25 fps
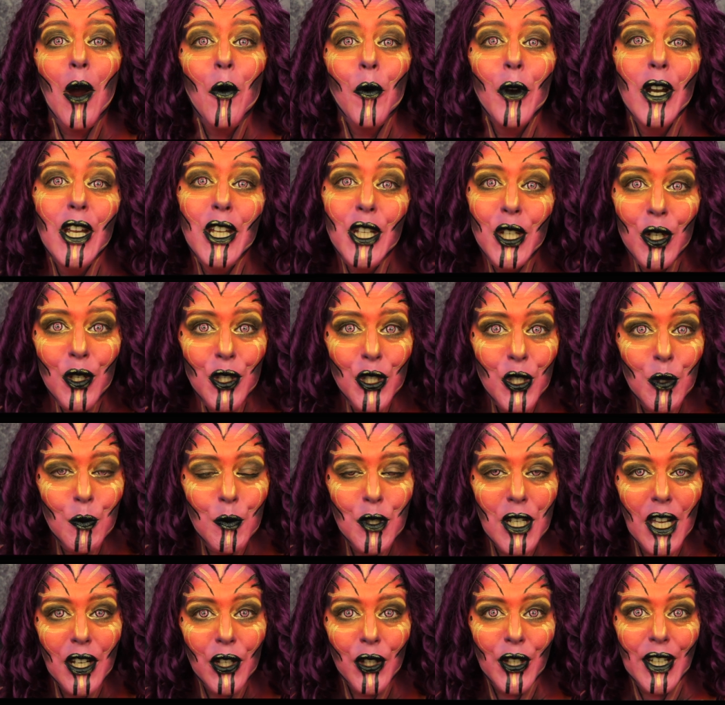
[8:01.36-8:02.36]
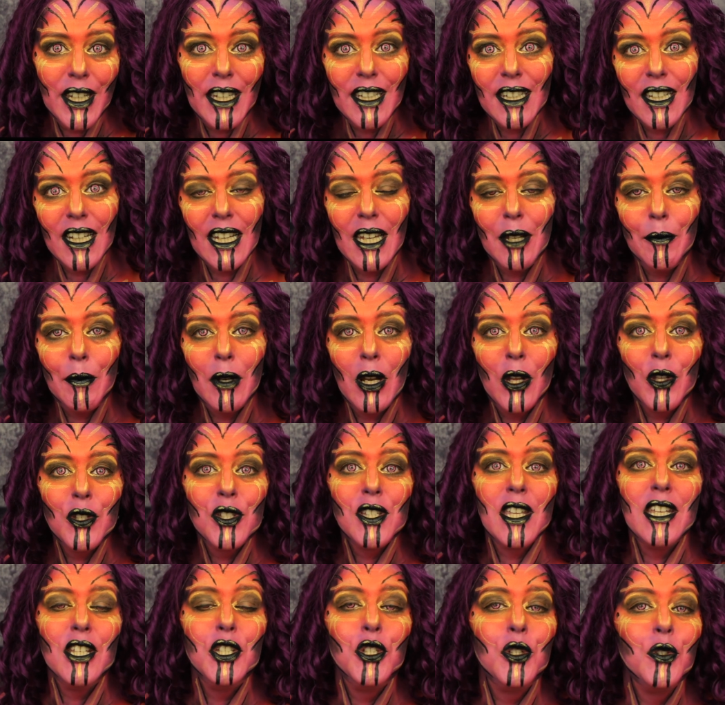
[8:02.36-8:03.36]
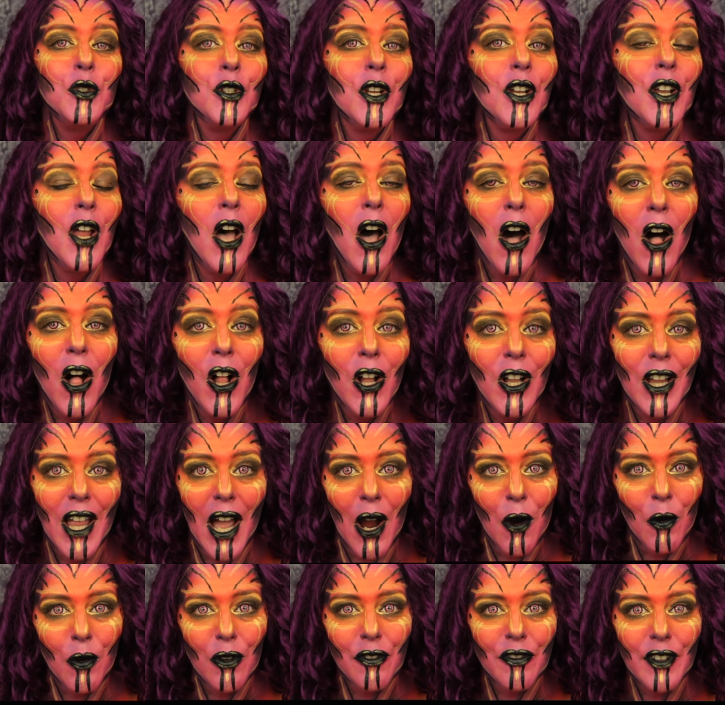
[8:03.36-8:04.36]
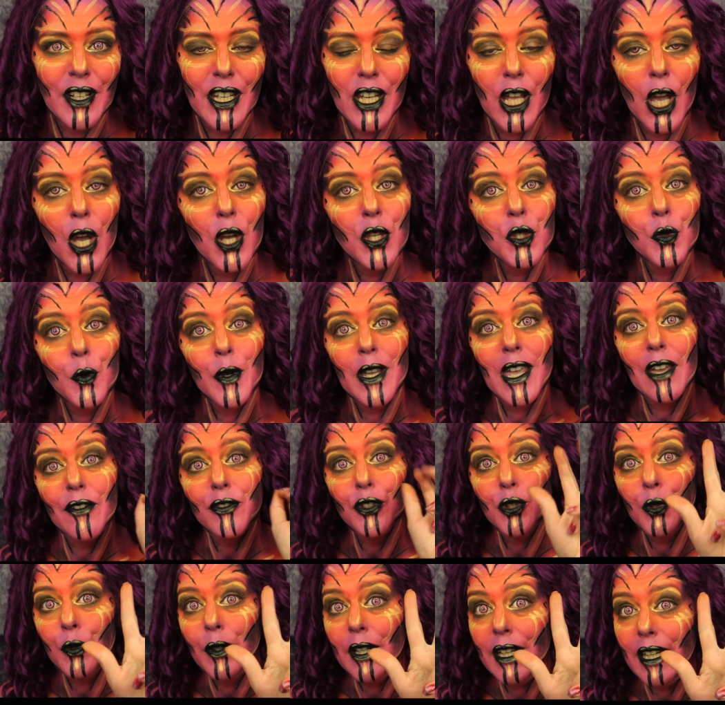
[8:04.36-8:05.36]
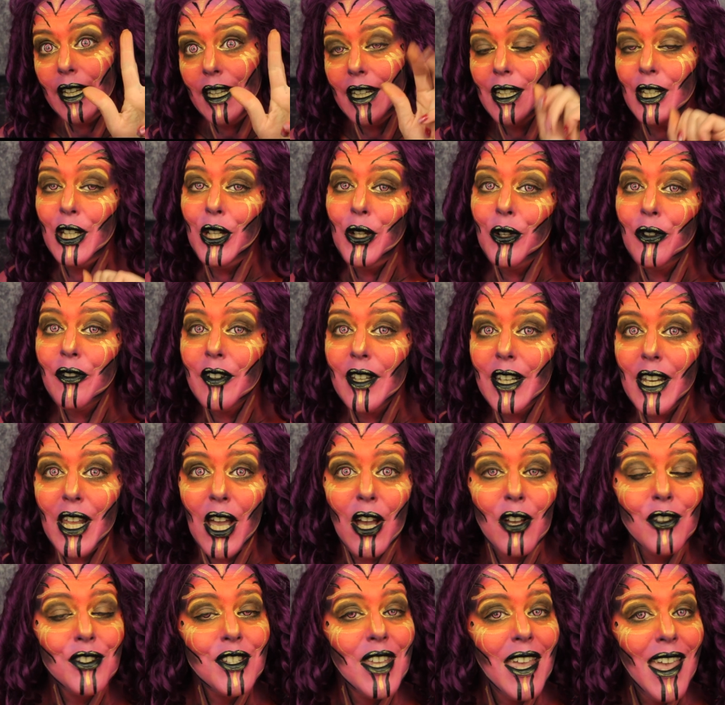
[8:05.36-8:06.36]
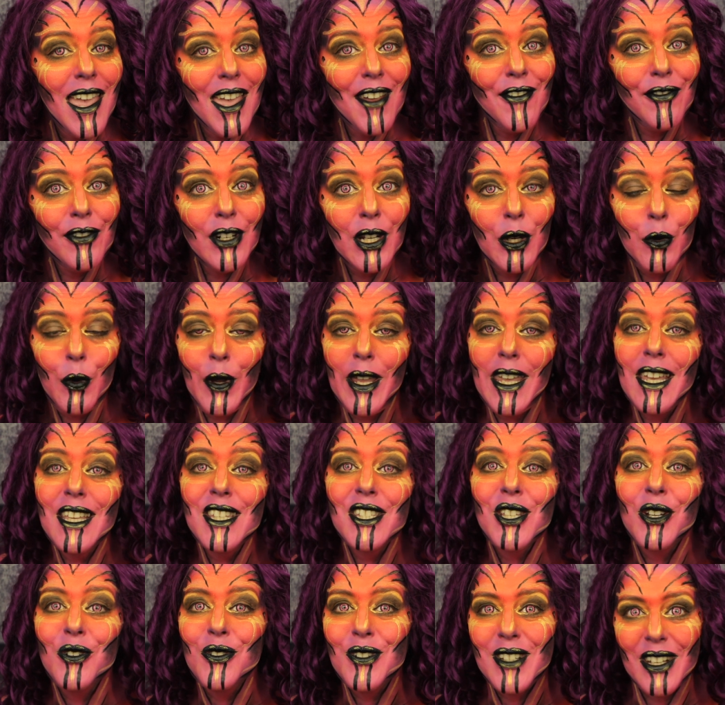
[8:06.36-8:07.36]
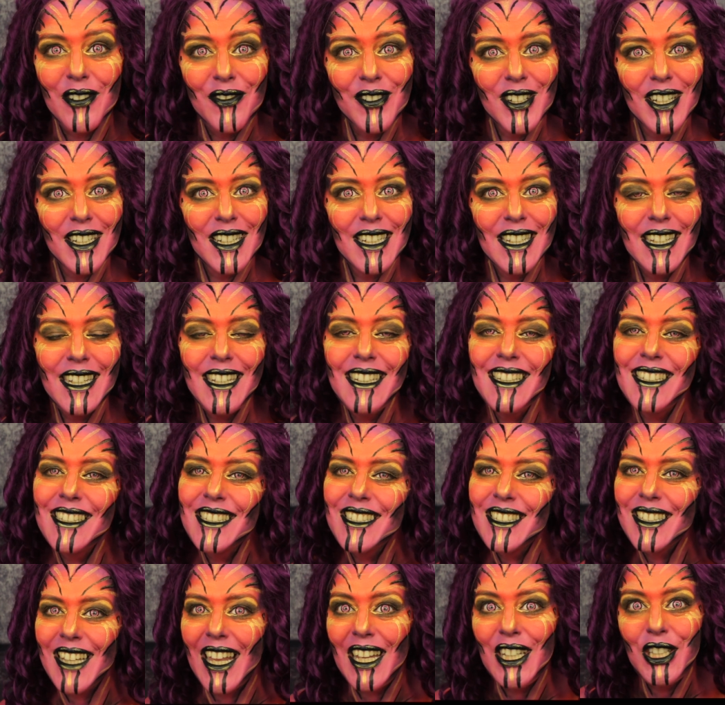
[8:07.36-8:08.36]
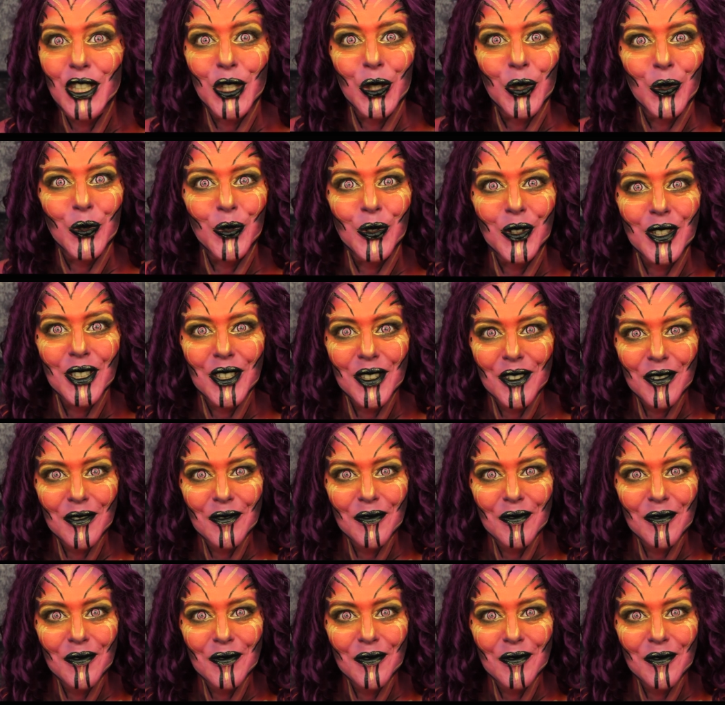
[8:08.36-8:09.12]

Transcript: our YouTube channel in the link below. Stay tuned on all our videos. We have three new videos every week, so definitely stay tuned.